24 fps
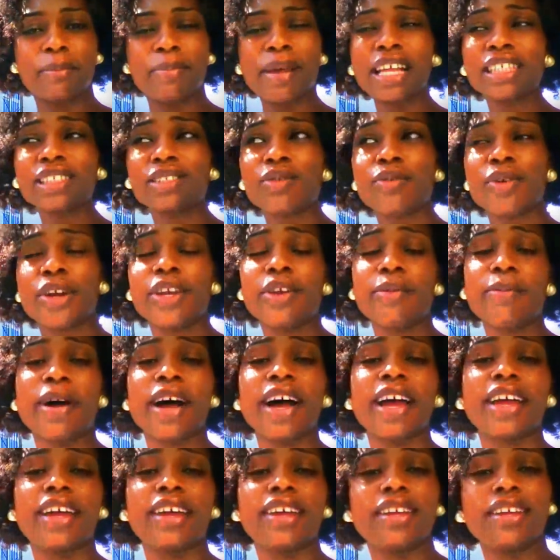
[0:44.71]
Depends on where you
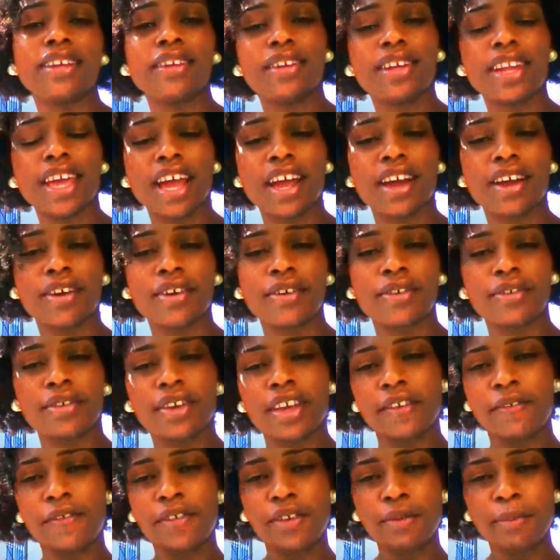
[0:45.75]
buy it. Now,
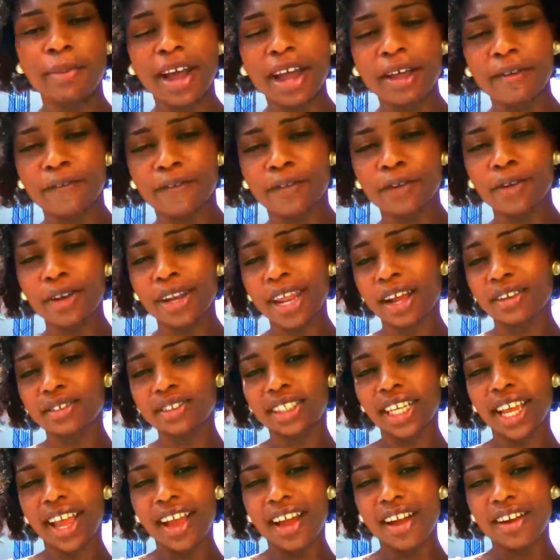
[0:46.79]
if you buy fruit
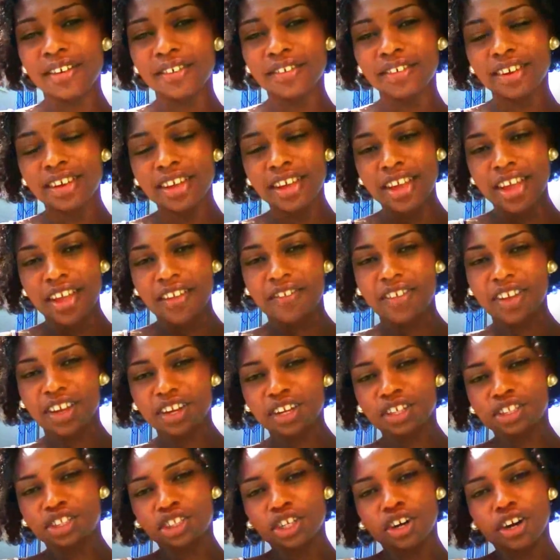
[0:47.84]
downtown, they're
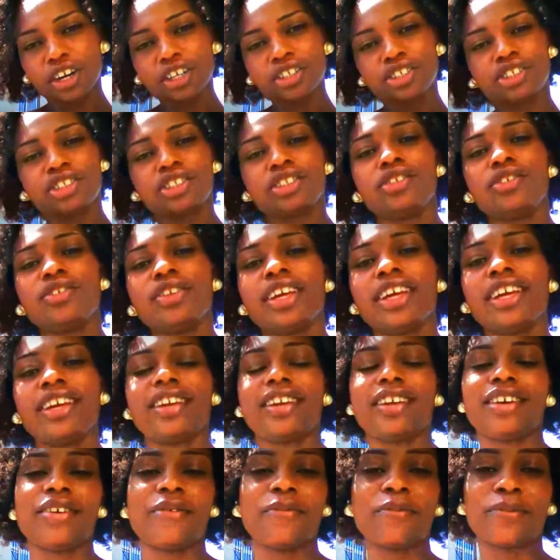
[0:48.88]
gonna charge you like
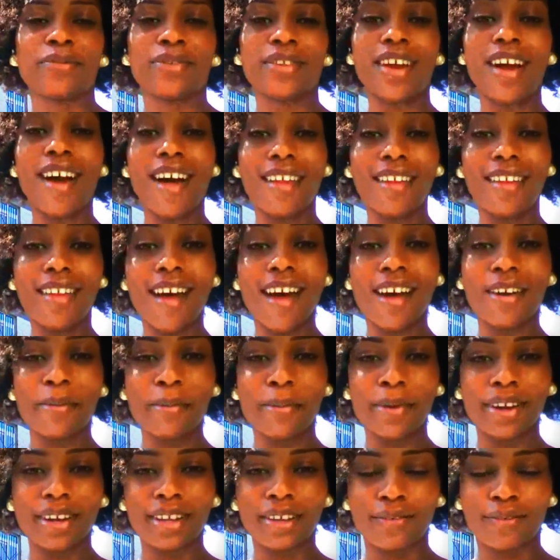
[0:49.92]
a lot
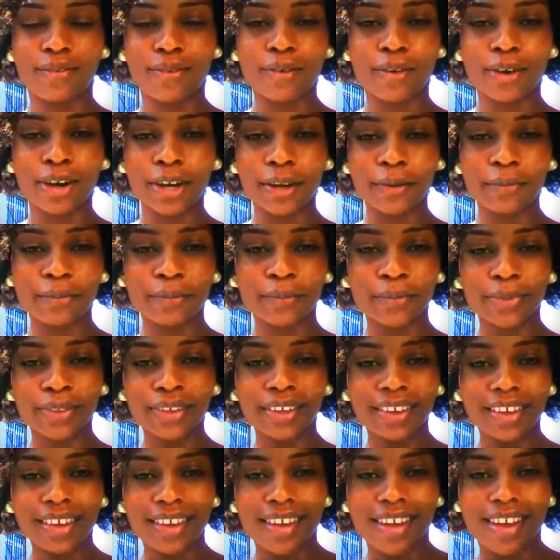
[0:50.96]
of money for it.
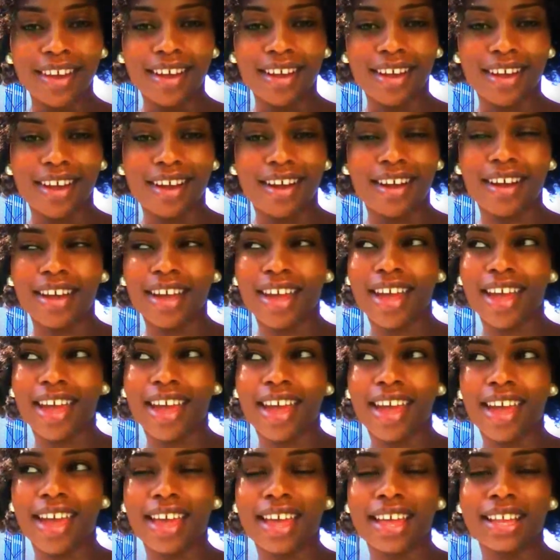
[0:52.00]

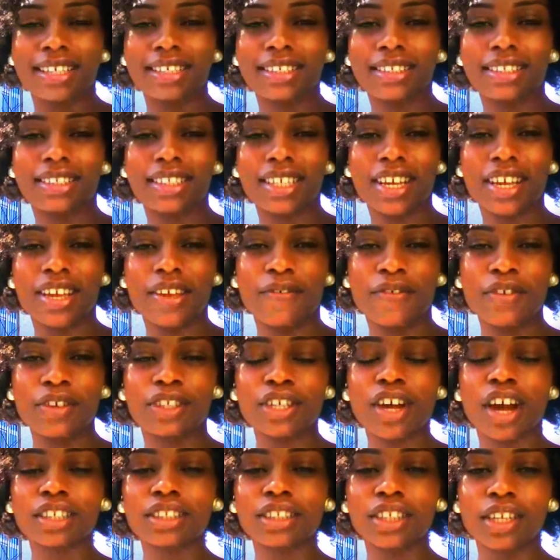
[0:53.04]
And if you
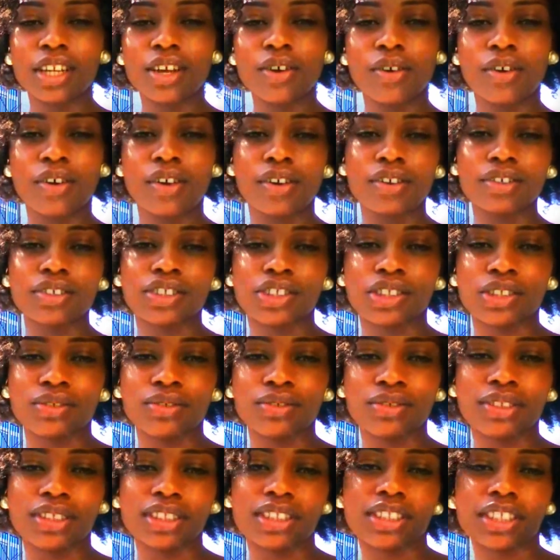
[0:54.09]
talk to locals, you
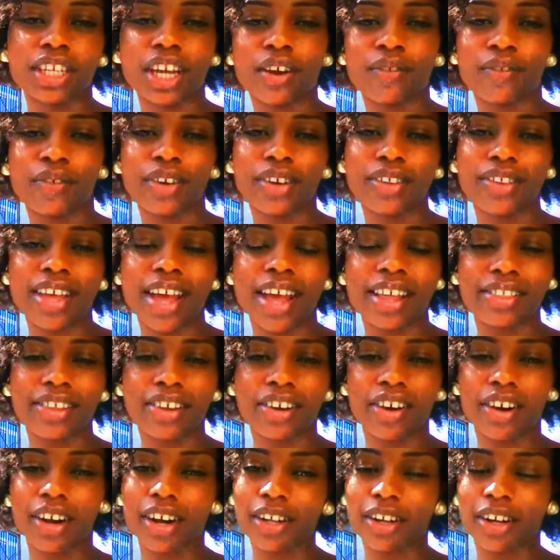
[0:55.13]
discover that
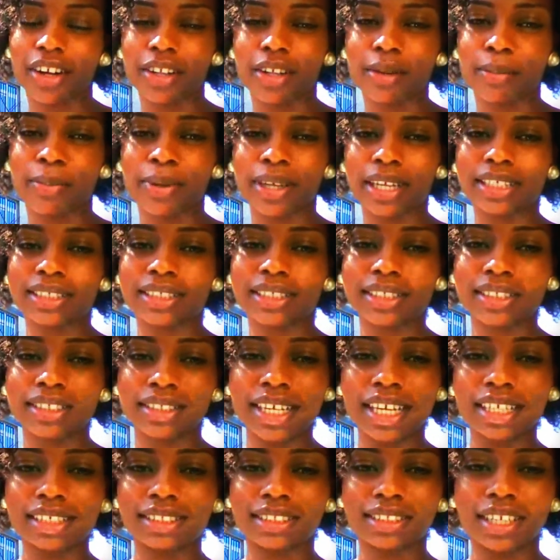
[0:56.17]
there are other places
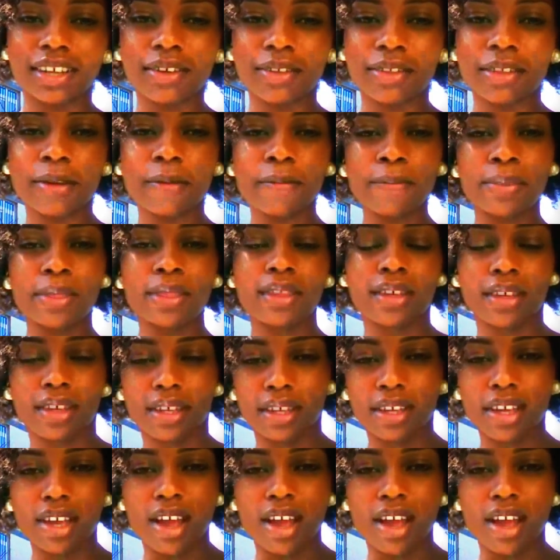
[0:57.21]
that sell them,